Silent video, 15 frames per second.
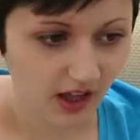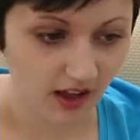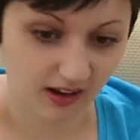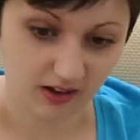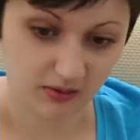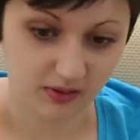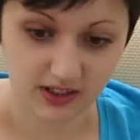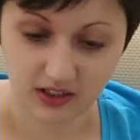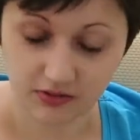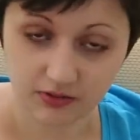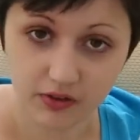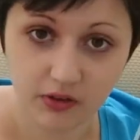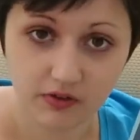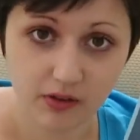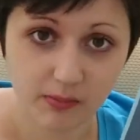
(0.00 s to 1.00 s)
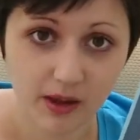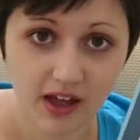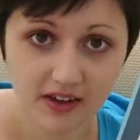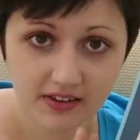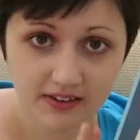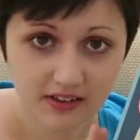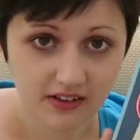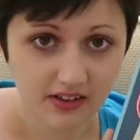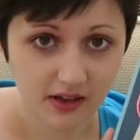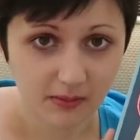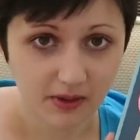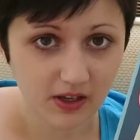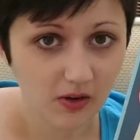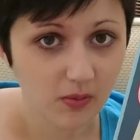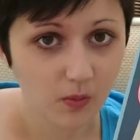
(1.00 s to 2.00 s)
I read a few of the backs and
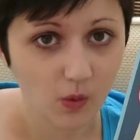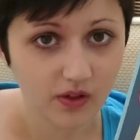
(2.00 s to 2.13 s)
I pick up